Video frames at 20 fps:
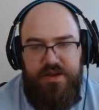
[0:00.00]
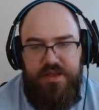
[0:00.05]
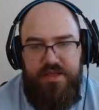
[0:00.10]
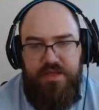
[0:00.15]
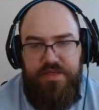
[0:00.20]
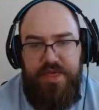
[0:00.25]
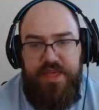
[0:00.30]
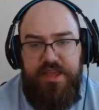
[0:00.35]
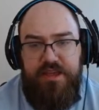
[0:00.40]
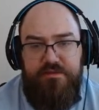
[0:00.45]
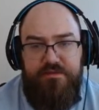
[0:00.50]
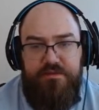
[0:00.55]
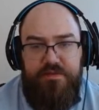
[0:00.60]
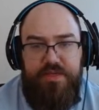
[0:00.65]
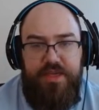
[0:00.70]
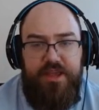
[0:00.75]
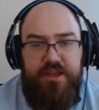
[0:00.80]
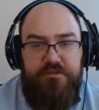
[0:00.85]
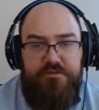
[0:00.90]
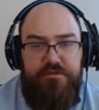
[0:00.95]
Think
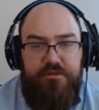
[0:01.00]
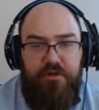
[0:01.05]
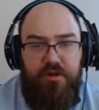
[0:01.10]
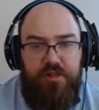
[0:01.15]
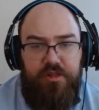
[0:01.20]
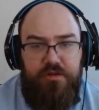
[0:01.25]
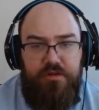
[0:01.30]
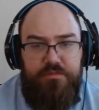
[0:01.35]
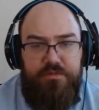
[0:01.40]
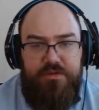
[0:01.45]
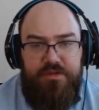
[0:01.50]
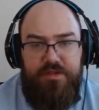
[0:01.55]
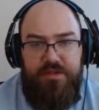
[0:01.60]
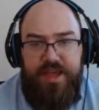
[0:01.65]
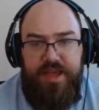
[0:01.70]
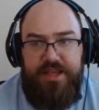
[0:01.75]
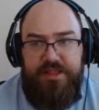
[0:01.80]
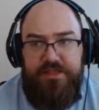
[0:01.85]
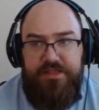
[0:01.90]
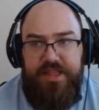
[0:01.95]
of for loops
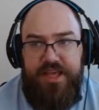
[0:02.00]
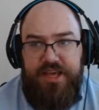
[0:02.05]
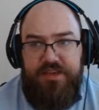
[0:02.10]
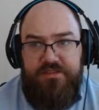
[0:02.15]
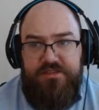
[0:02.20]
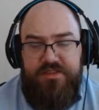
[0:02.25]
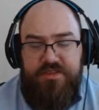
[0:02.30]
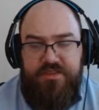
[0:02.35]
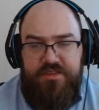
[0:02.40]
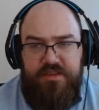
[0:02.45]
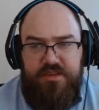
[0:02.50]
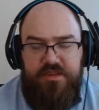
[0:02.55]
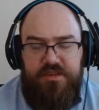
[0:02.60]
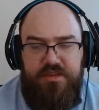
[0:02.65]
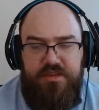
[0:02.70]
like lists,